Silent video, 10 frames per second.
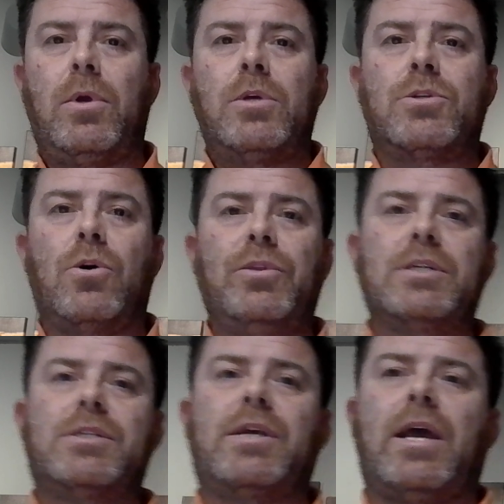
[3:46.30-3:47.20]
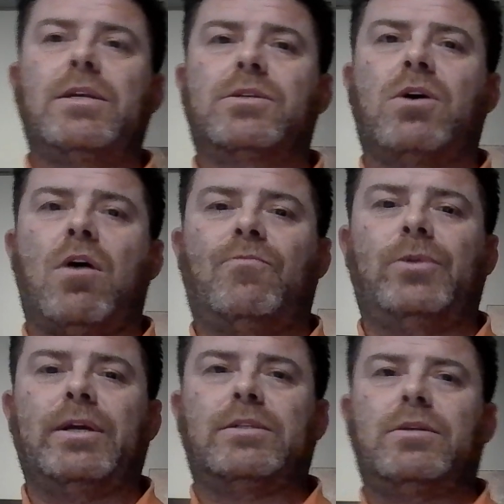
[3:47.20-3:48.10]
So in this case,
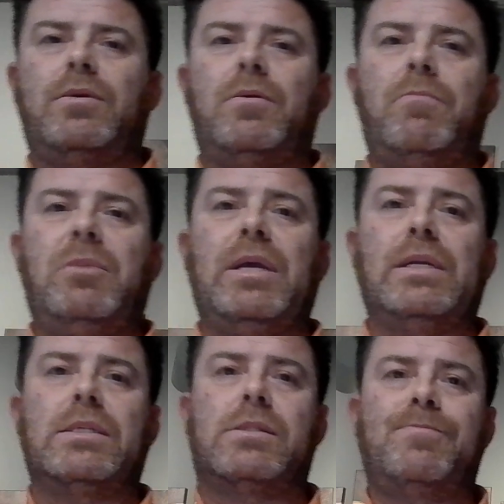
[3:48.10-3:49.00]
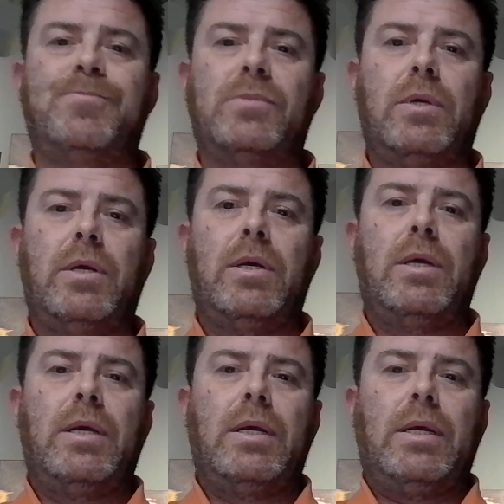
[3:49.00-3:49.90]
conflict means
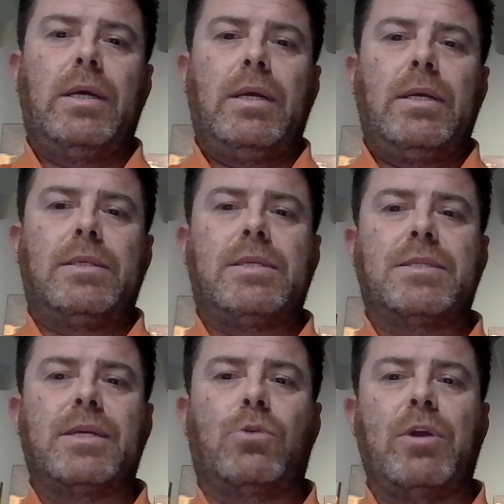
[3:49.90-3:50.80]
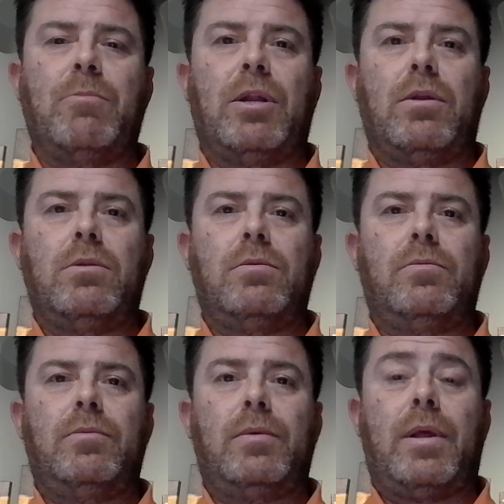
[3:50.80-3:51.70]
disagreement,
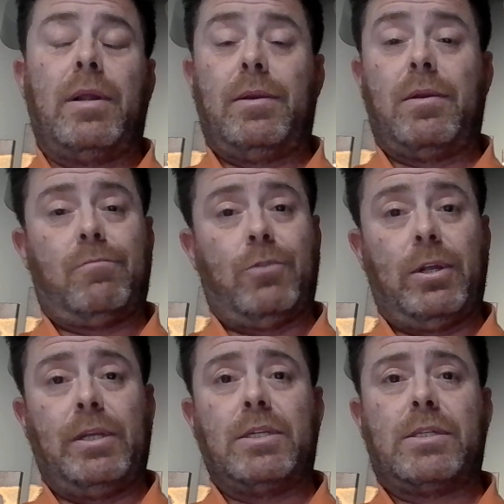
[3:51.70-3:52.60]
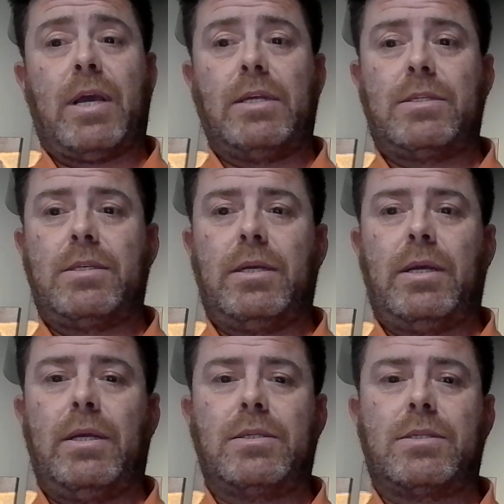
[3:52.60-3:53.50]
and in really this case,
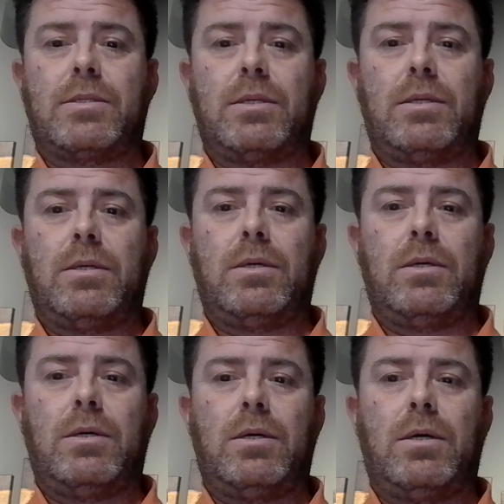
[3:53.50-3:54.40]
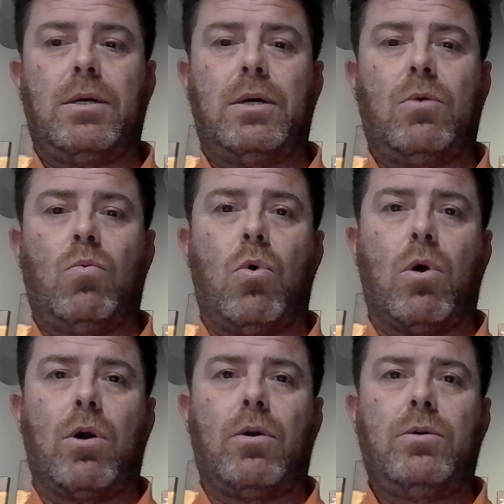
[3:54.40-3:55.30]
it's a
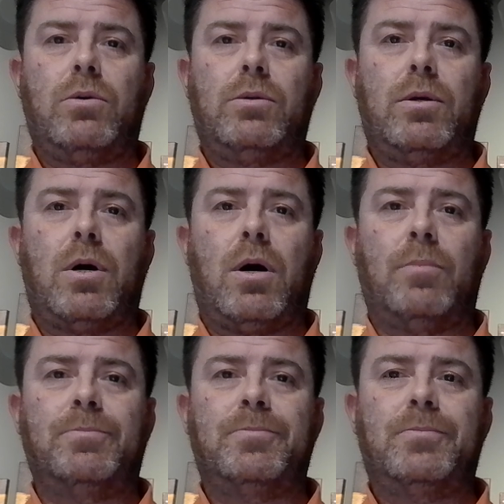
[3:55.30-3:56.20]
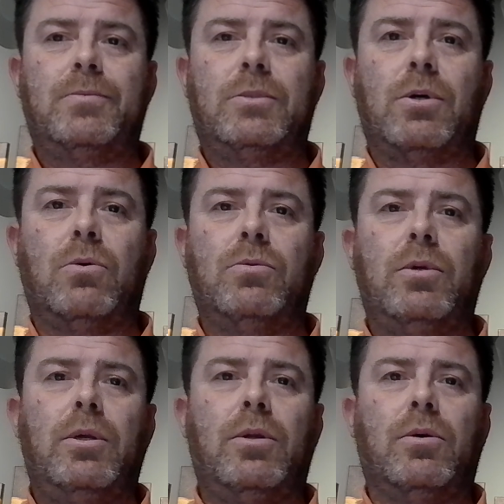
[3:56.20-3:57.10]
war. Um, so
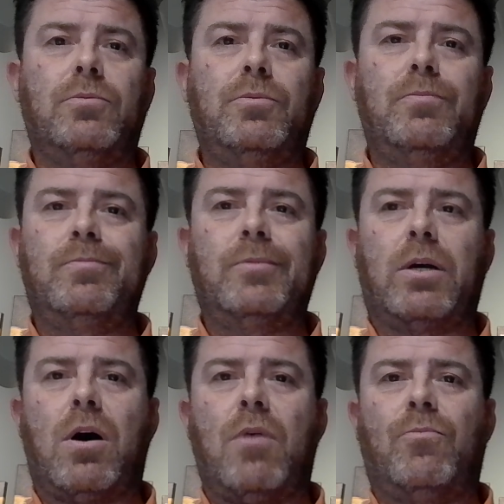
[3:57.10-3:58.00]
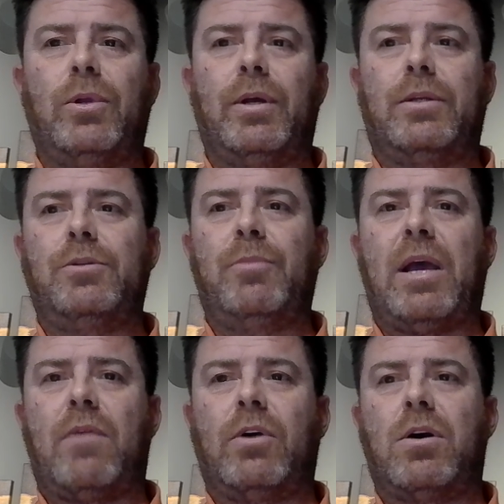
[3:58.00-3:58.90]
a conflict. You may
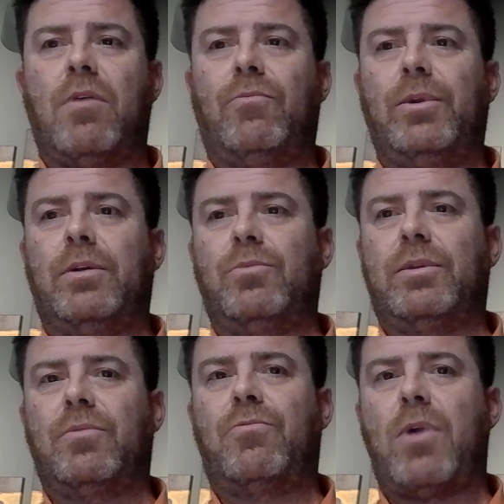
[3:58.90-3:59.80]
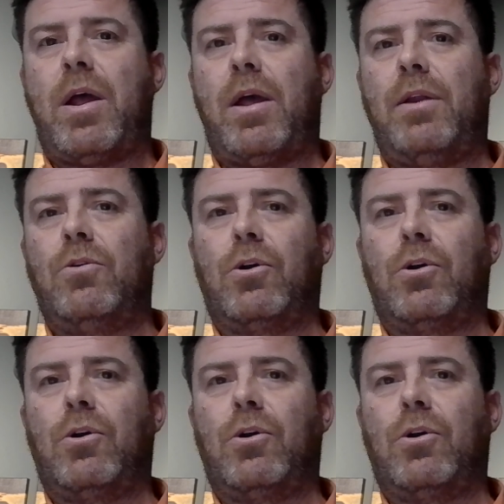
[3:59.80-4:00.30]
have a conflict with a friend or a